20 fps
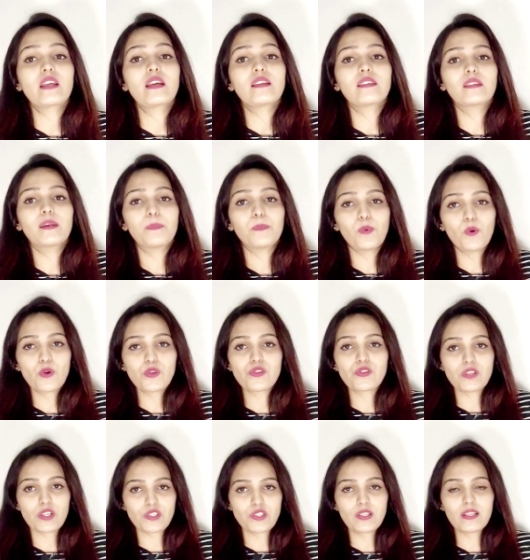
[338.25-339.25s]
The
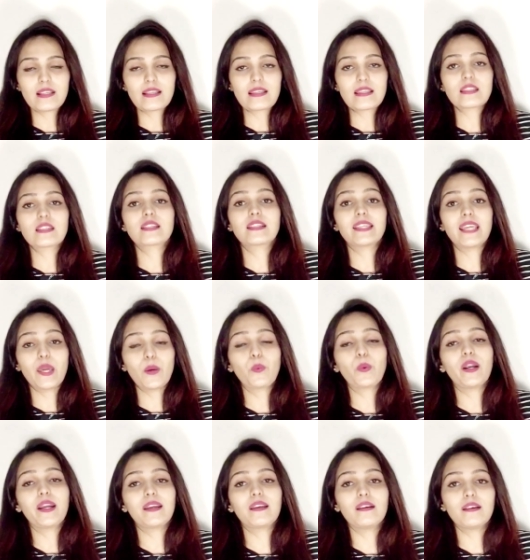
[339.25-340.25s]
post-structuralist gave
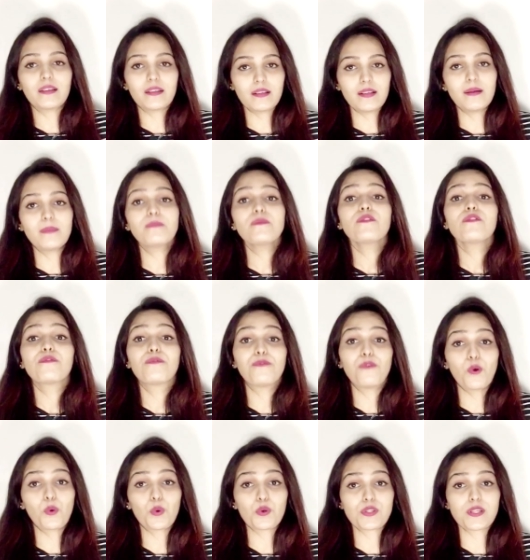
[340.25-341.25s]
it a term
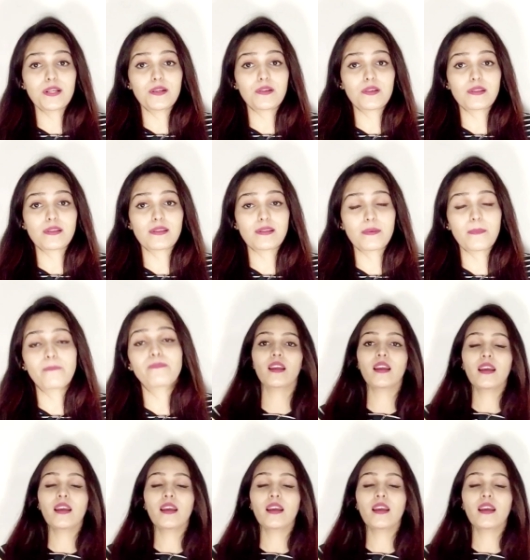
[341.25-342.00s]
phonocentrism.